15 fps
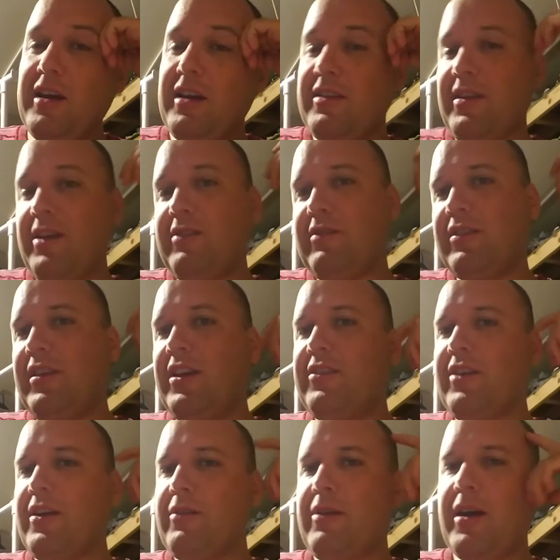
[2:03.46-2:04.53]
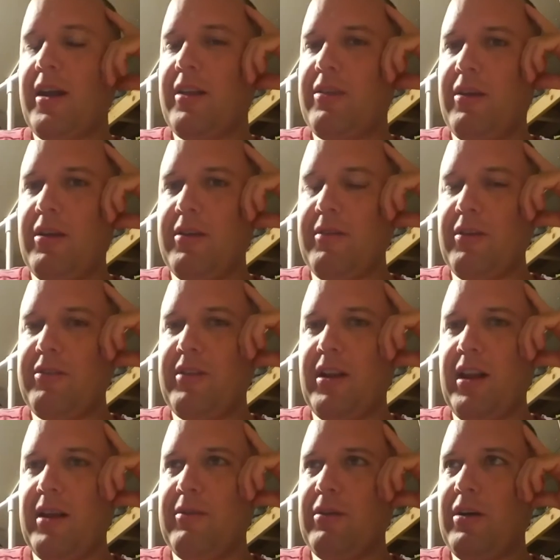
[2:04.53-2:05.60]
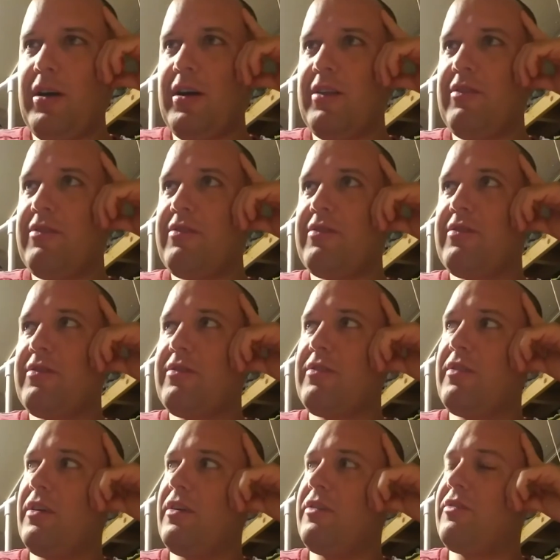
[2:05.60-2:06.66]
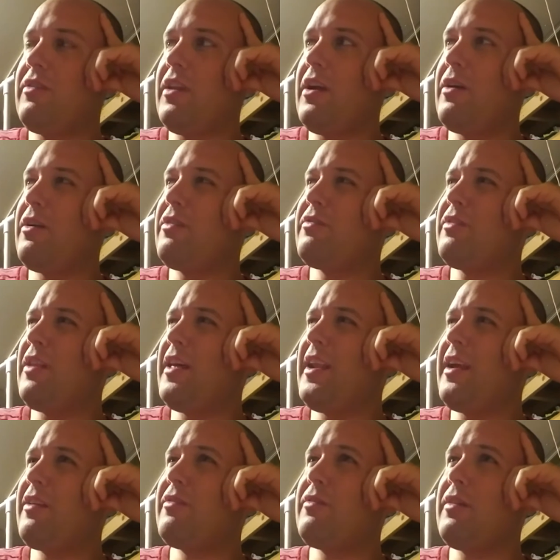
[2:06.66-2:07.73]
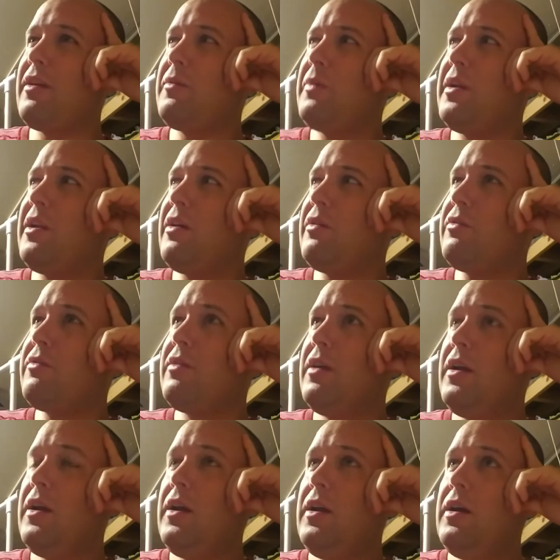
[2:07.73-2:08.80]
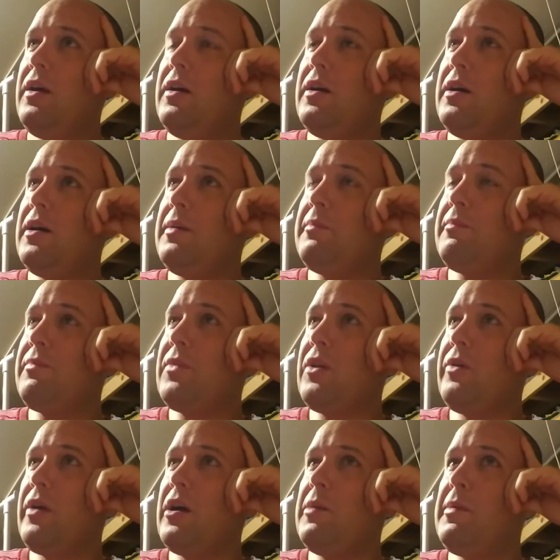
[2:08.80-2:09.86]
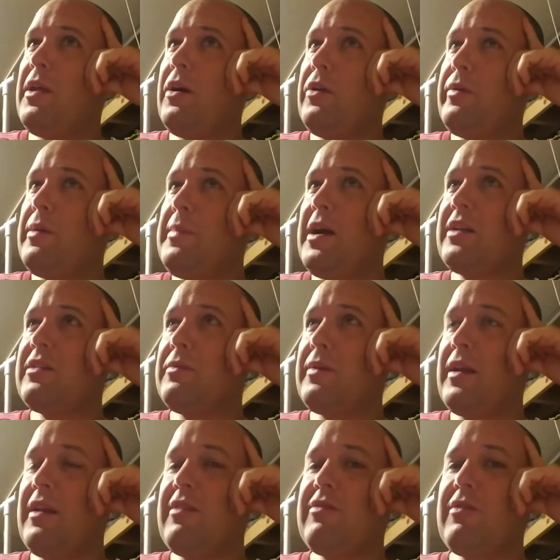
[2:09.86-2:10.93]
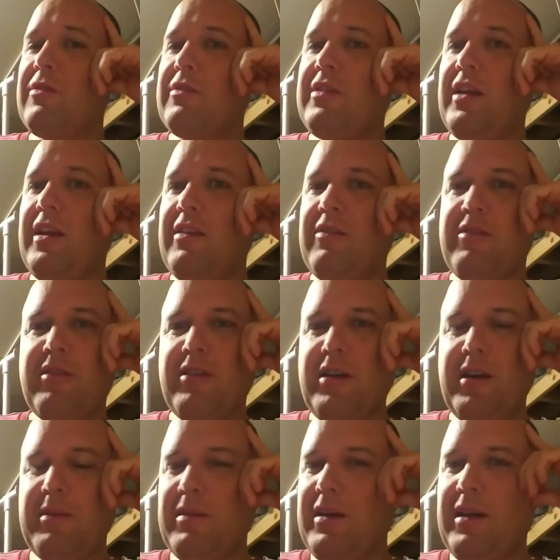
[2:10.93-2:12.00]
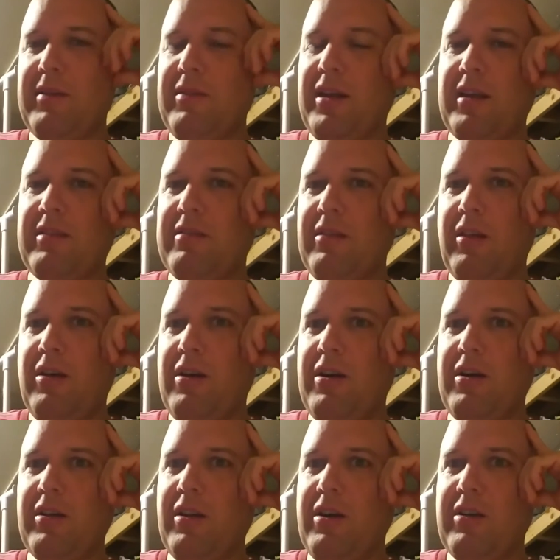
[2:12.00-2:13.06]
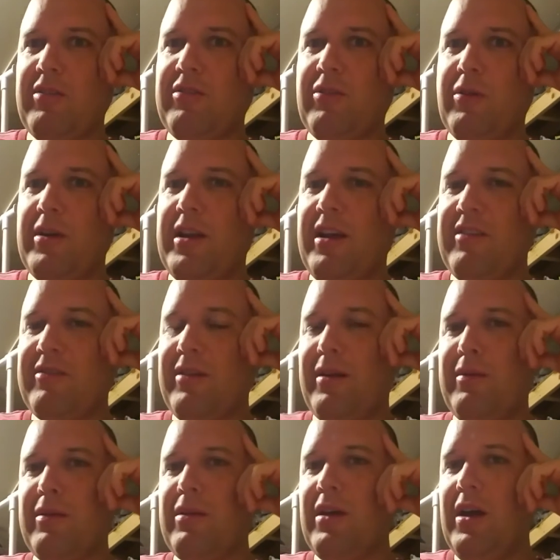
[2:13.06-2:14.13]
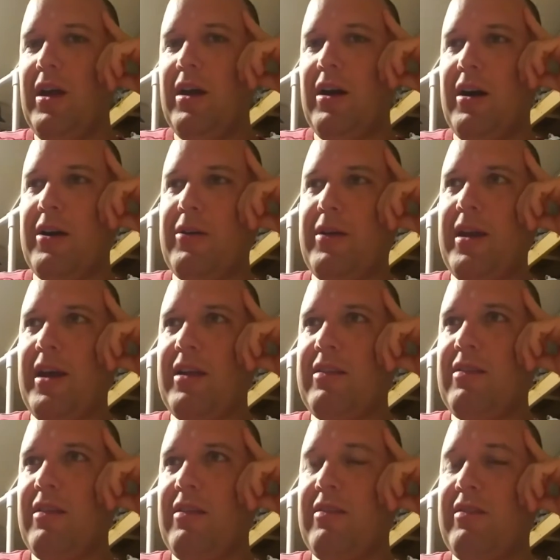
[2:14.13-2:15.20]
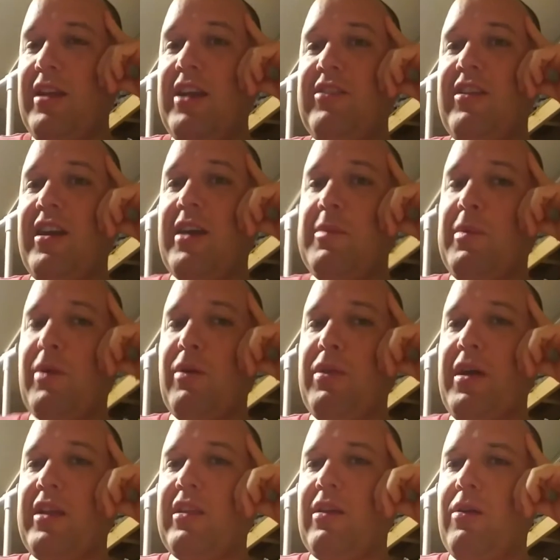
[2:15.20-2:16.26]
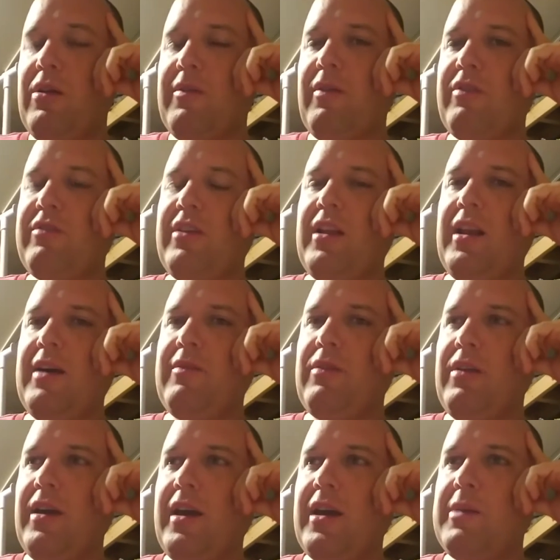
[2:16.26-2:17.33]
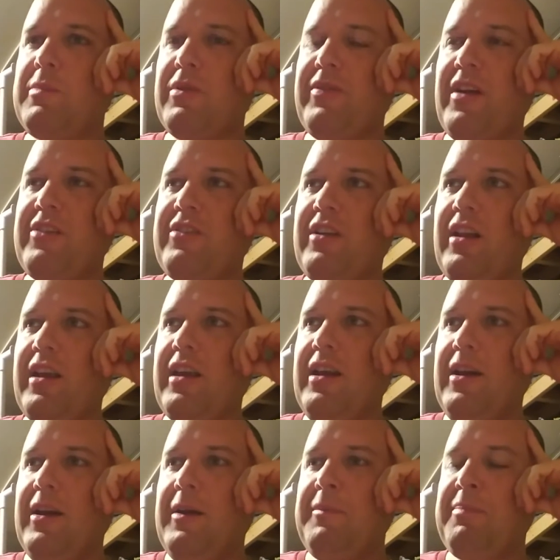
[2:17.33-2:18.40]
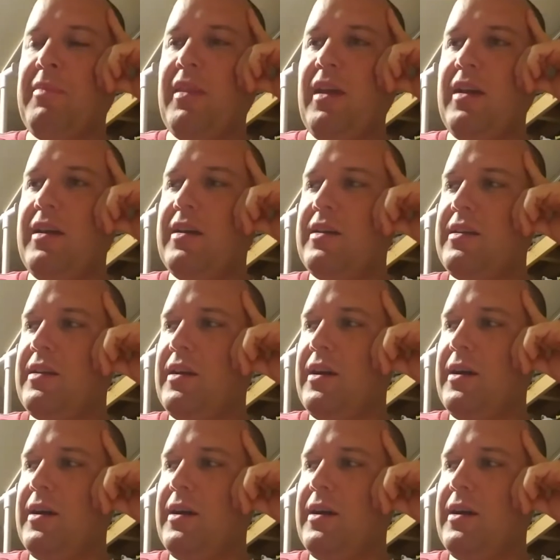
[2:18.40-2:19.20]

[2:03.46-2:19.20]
because I used to teach AutoCAD at the university level on Solaris, Linux, and Windows, going all the way back to release 13. So I have like long storied history with AutoCAD, teaching it both at the university level and professionally. And